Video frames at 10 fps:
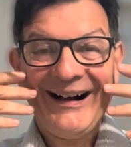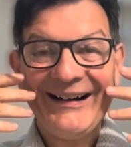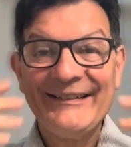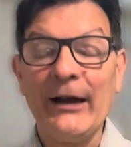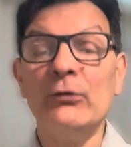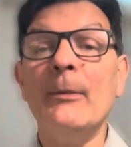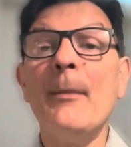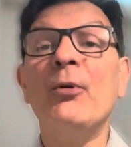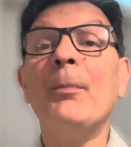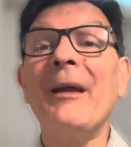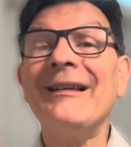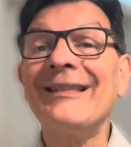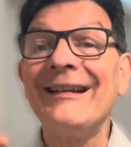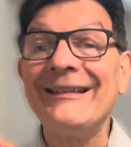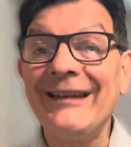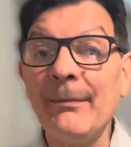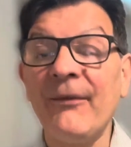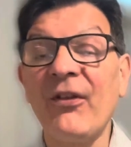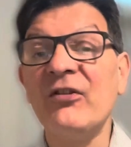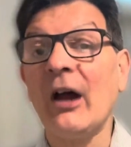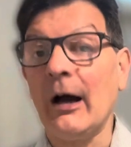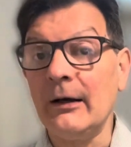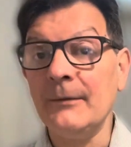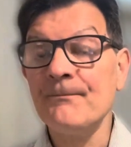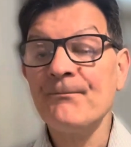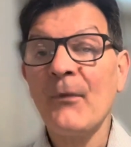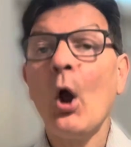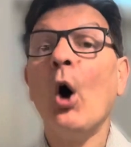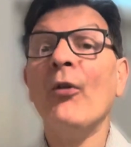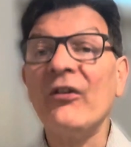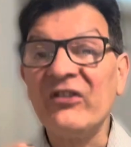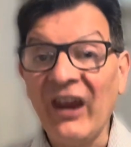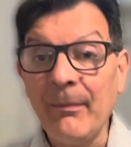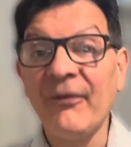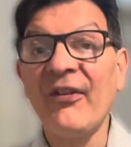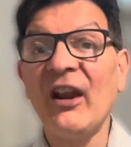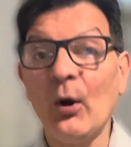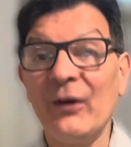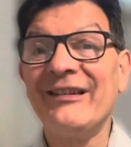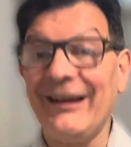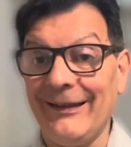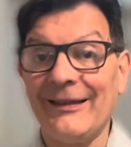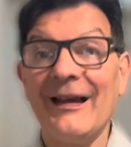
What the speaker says: Now remember to place the tip of the tongue on the tip of the lower teeth.